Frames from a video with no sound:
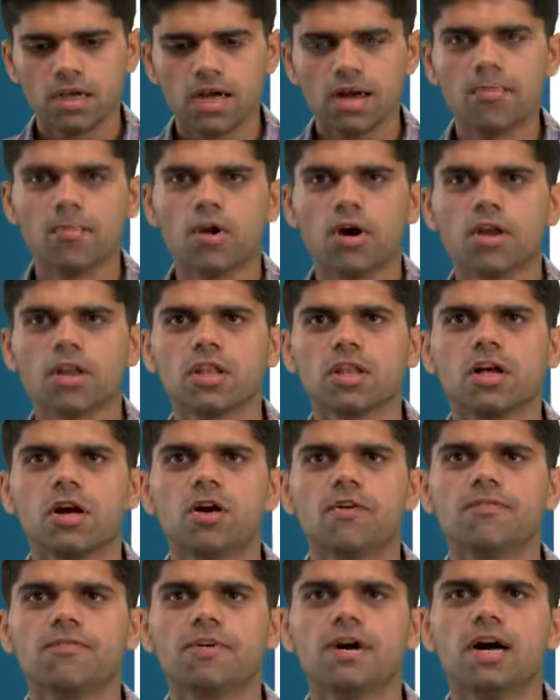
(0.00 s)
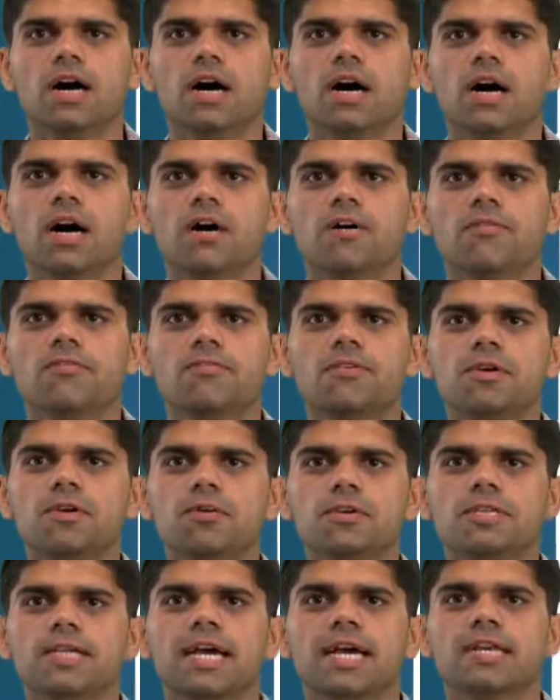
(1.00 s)
a model of a
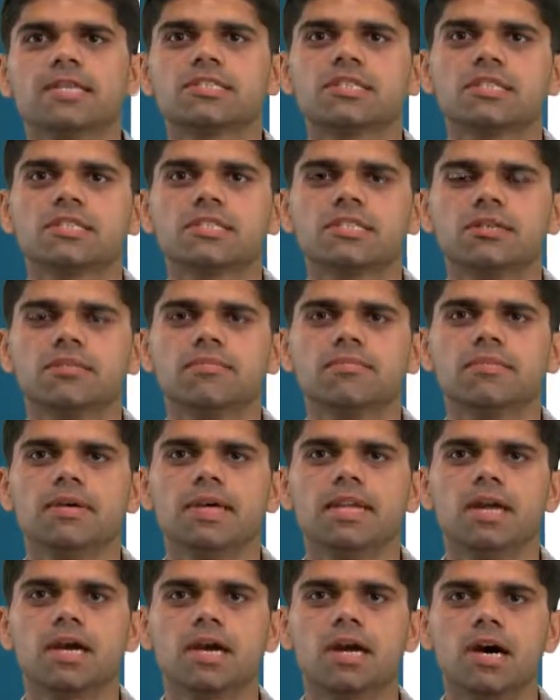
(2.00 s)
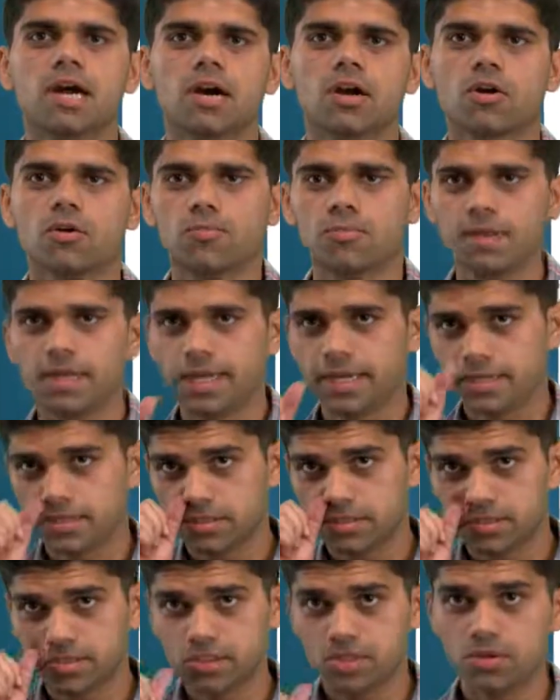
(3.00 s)
fuel tank system in a cargo
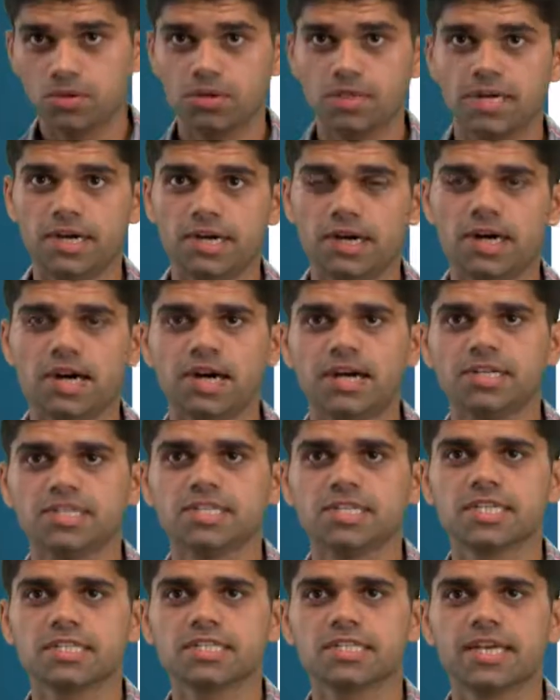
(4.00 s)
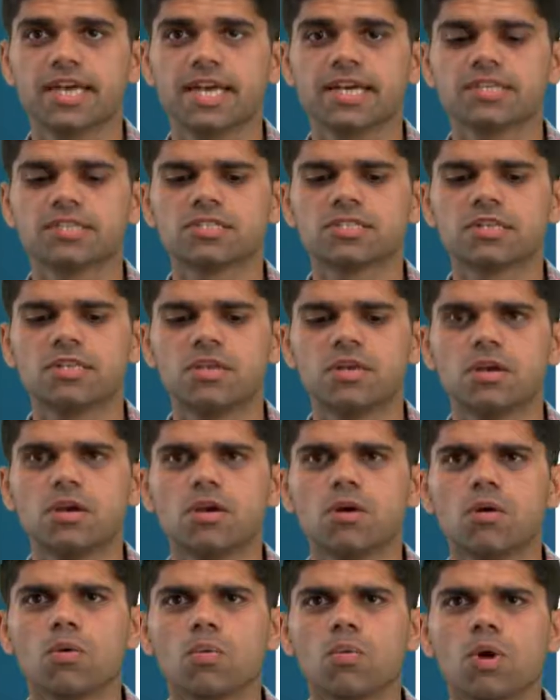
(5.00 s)
plane. So there are 6 tanks,
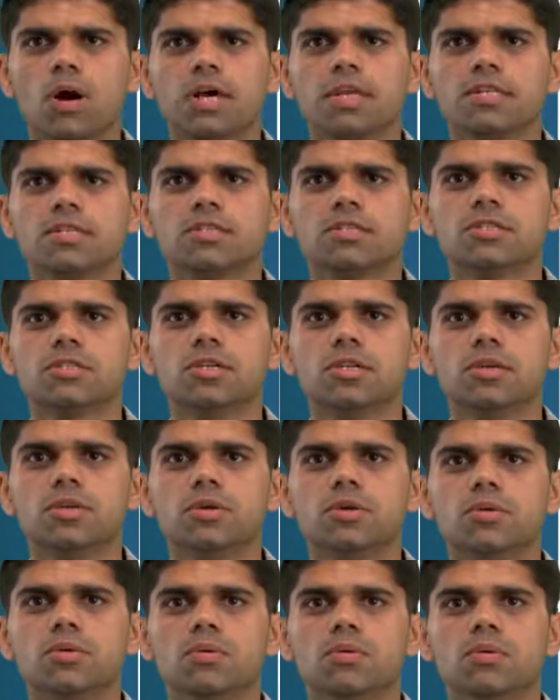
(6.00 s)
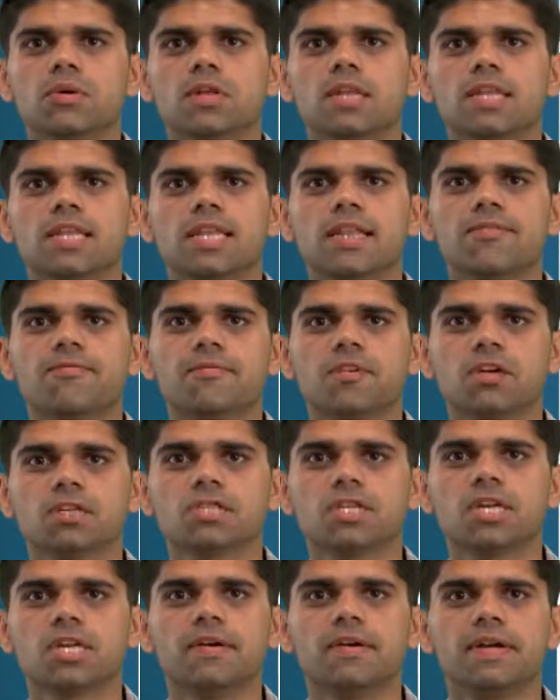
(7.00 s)
1, 2, left
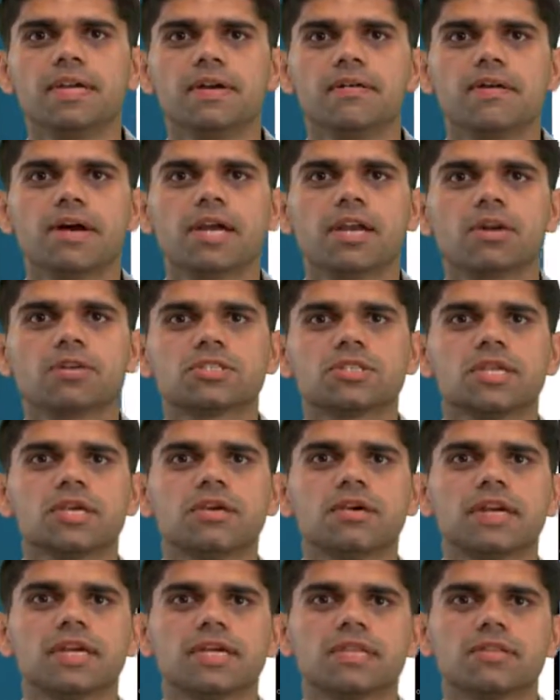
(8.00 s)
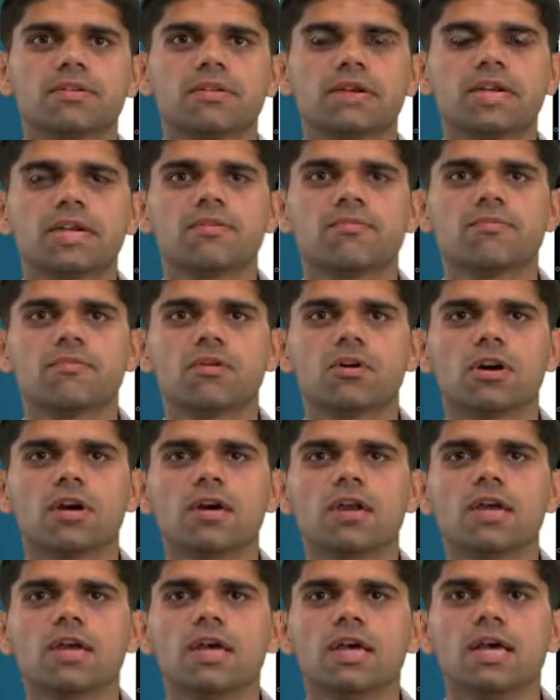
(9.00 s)
auxiliary, right auxiliary, 3, and 4.